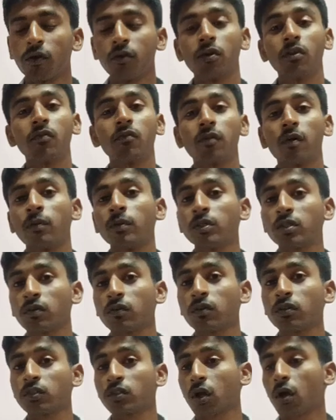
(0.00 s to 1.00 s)
due to the formation
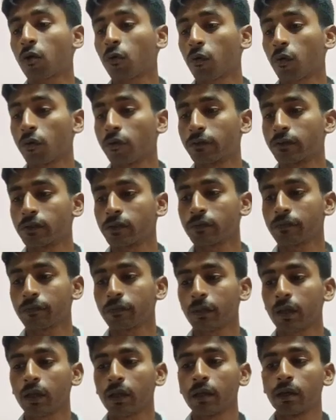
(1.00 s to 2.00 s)
of shock
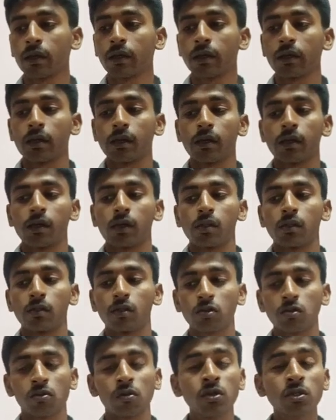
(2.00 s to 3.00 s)
waves.
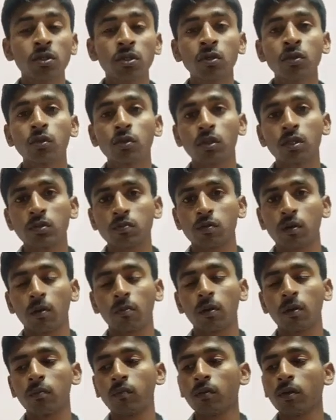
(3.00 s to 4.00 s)
The solution to this
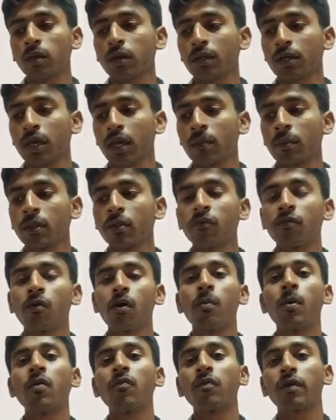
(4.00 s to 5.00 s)
problem came in the
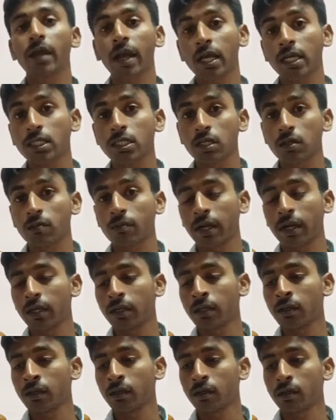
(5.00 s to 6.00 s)
form of gas
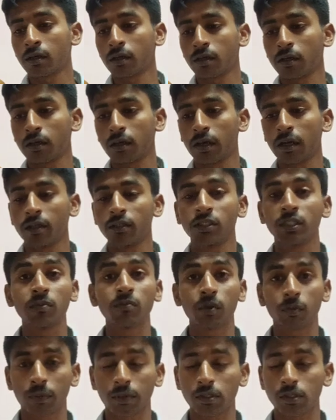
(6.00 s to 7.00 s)
turbine
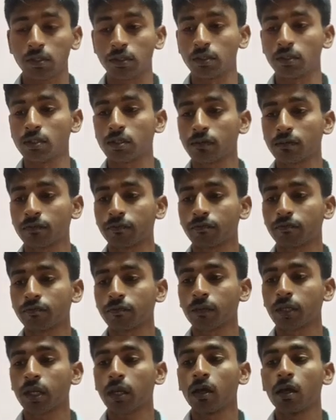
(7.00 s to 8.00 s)
jet propulsions,
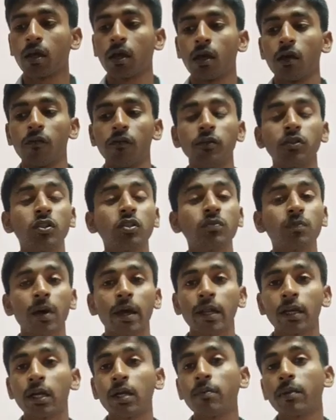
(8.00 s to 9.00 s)
which was
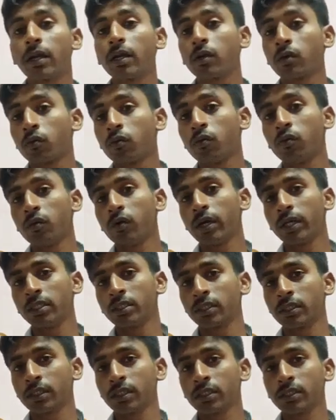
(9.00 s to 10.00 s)
pioneered by two
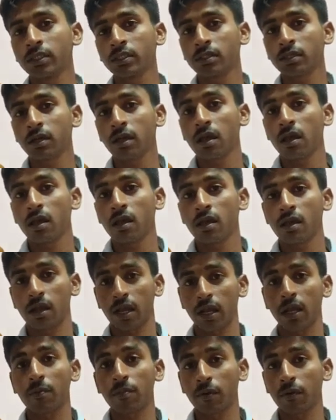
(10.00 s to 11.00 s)
engineers,
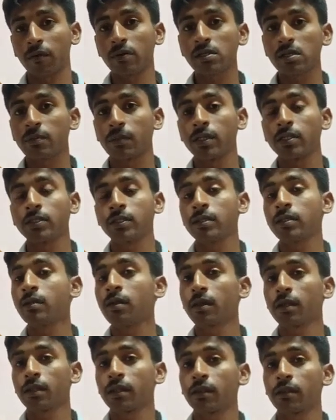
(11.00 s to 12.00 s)
like I previously
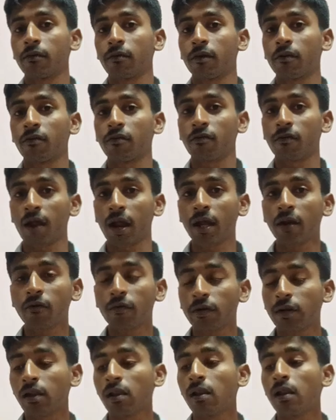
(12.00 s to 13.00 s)
mentioned. They were Frank
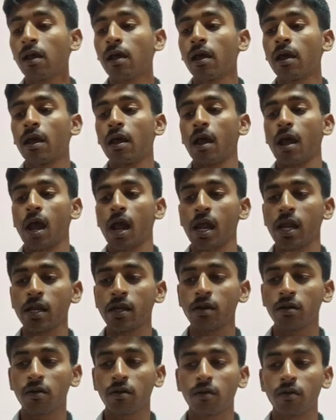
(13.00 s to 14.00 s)
Whittle
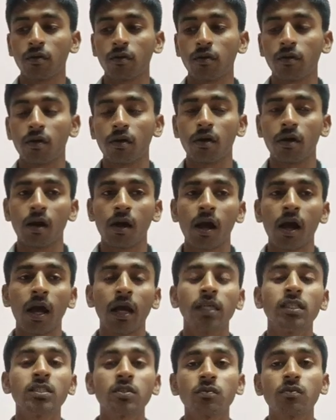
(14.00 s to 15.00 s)
and
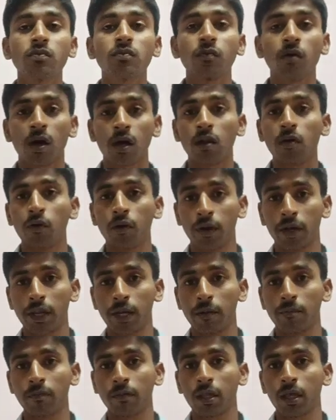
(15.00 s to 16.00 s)
Hans van
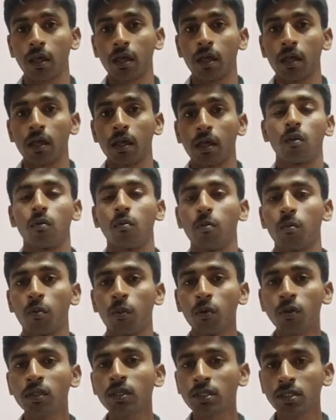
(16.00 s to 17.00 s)
Ohain.
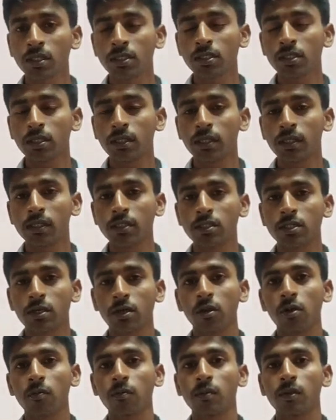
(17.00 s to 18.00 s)
Both these engineers
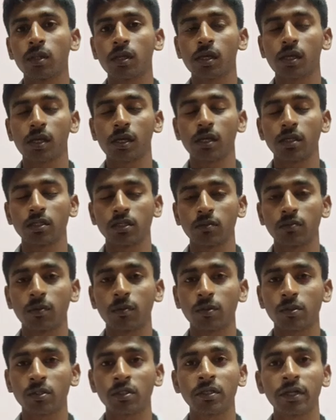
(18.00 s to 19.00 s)
developed the jet
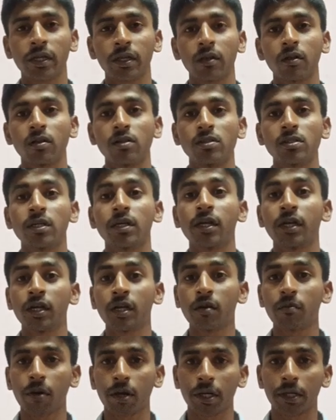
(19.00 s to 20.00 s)
propulsion technology
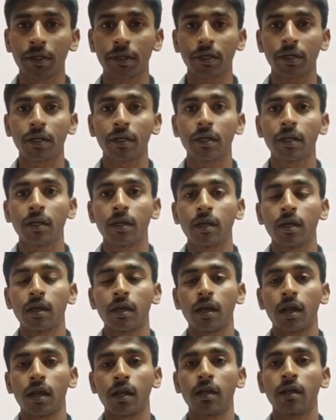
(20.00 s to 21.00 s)
independently,
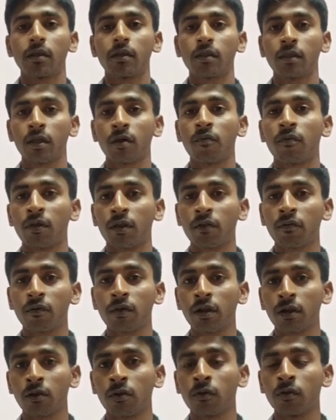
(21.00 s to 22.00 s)
and they are very
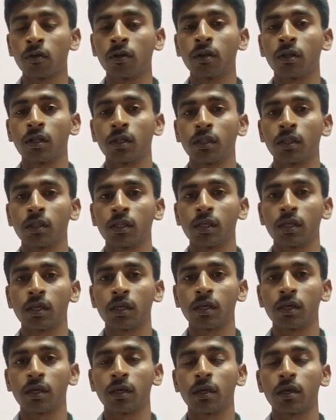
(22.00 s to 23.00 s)
well known in
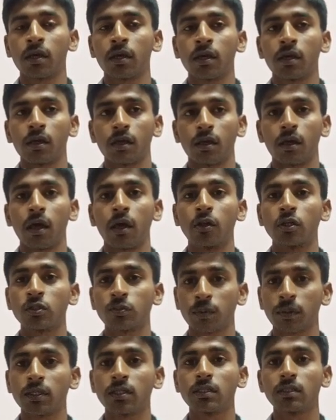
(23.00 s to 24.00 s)
the
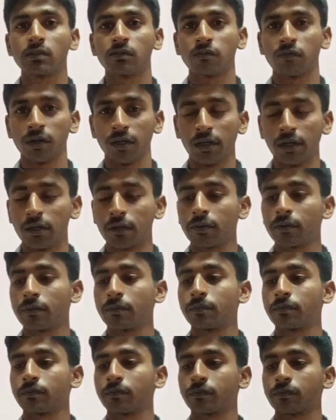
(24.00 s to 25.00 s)
aerospace
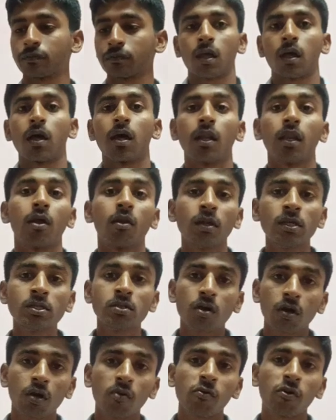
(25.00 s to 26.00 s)
field. Now let's
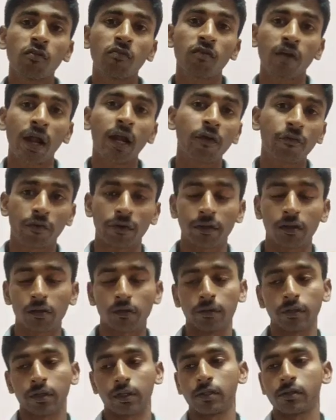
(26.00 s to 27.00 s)
talk about Frank
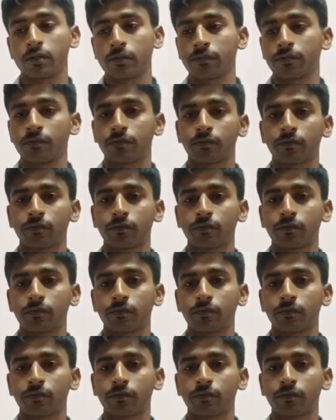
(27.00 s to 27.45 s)
Whittle over here.